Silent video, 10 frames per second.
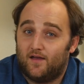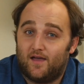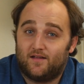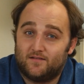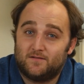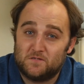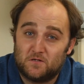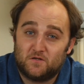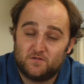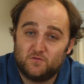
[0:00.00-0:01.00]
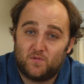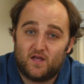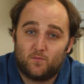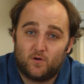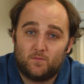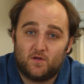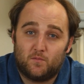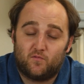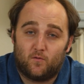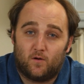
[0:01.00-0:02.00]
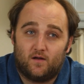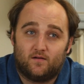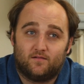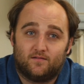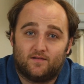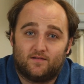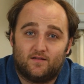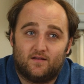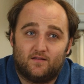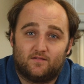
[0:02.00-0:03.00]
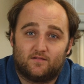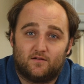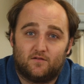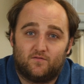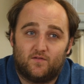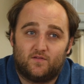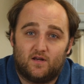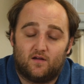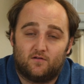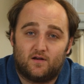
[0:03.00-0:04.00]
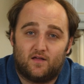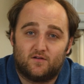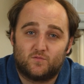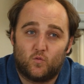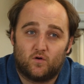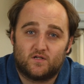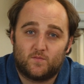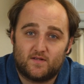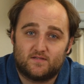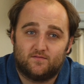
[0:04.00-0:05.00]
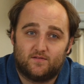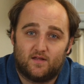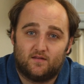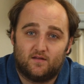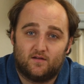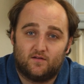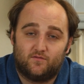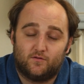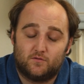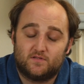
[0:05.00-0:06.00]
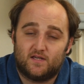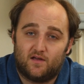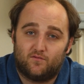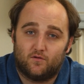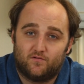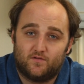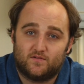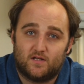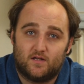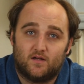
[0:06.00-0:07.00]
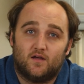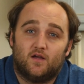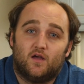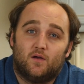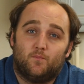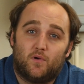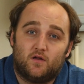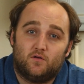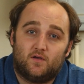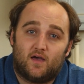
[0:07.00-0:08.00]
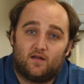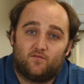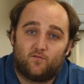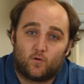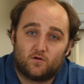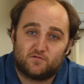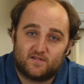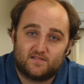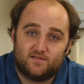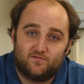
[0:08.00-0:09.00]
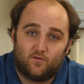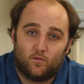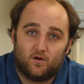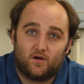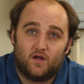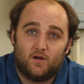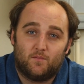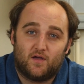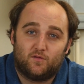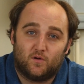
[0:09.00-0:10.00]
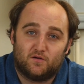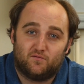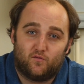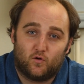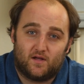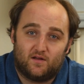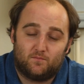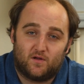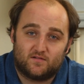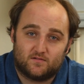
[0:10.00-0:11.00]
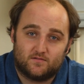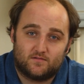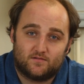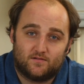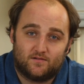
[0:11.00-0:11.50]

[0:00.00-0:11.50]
And you know, you do pay a premium for it. It, it is a good $1,500 more expensive than the Fluke TI450. But you get 464 by 348 pixels.